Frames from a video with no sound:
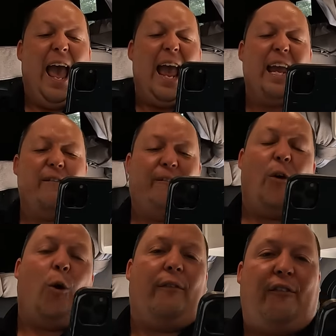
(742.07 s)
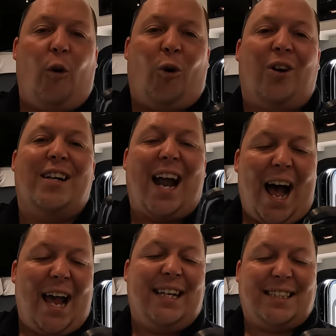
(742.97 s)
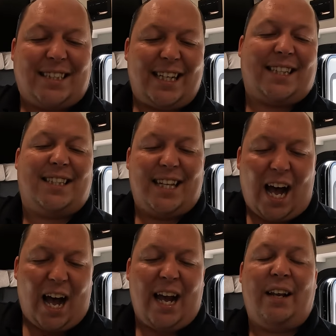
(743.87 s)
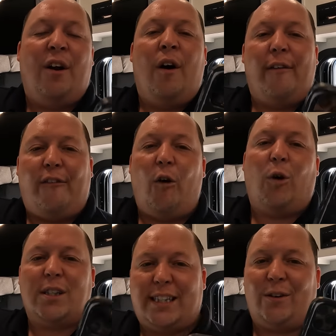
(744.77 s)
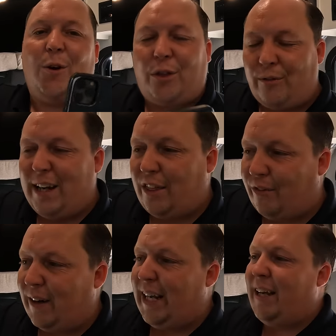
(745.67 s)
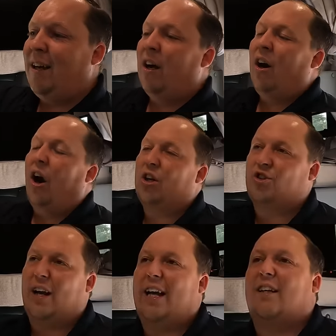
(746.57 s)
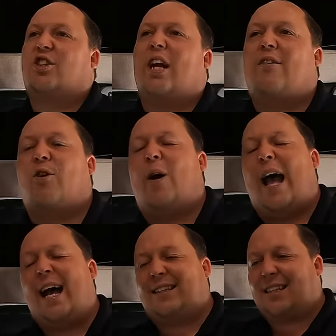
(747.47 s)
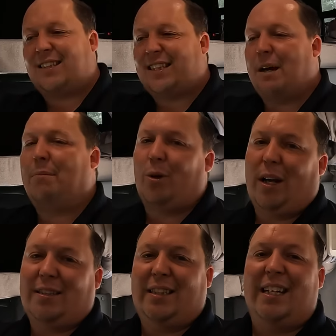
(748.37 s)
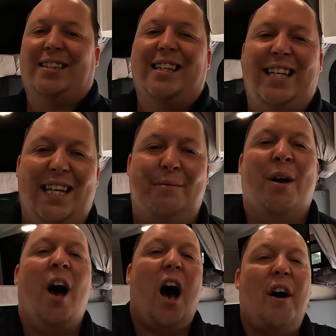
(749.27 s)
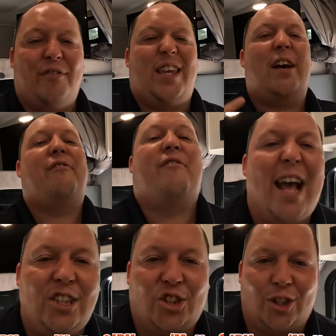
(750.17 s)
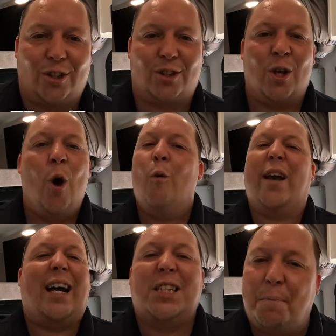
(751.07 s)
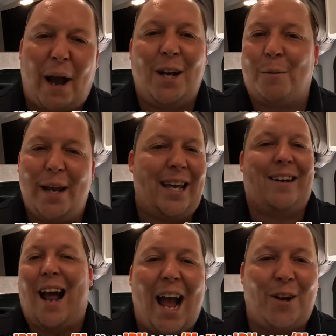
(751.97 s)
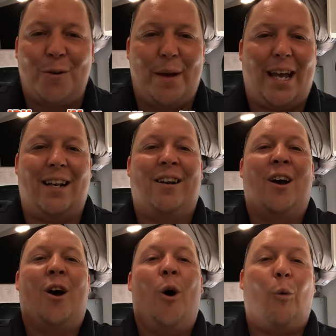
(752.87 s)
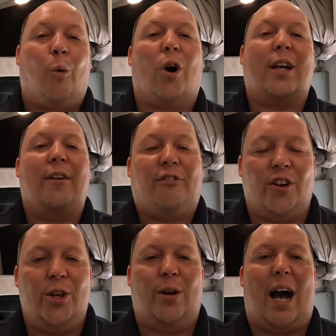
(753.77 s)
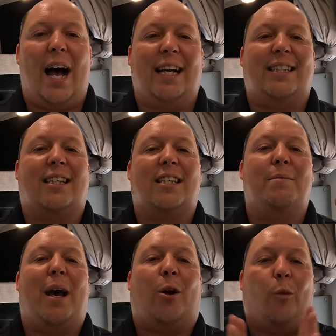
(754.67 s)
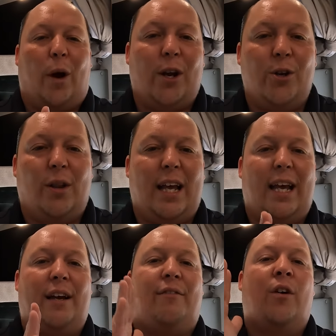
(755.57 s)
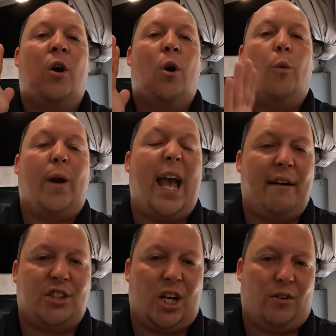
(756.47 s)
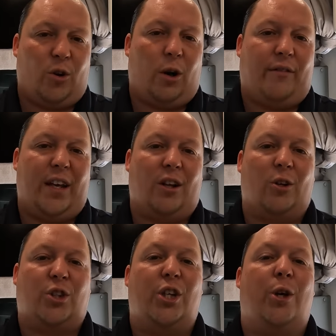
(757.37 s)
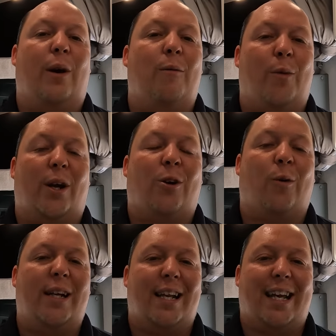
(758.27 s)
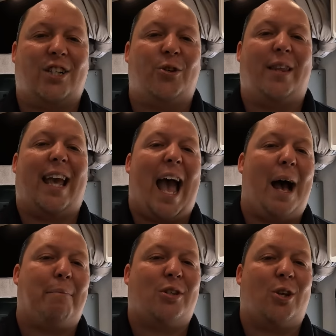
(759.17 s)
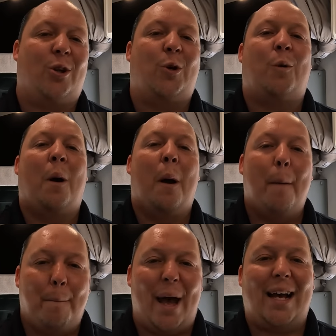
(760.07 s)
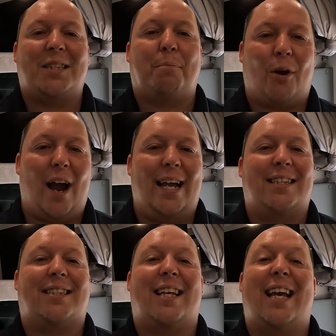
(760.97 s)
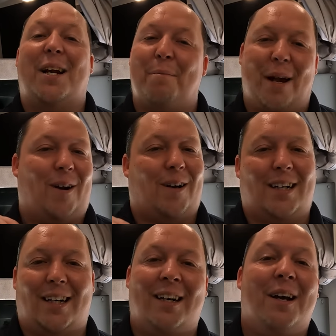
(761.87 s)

844-969-4033. Andrea, General has assembled us a team of the Avengers. We got Spider-Man and Iron Man working for you guys. It doesn't matter where you live. We have a General RV close to you, and we are going to get you the absolute best price in America.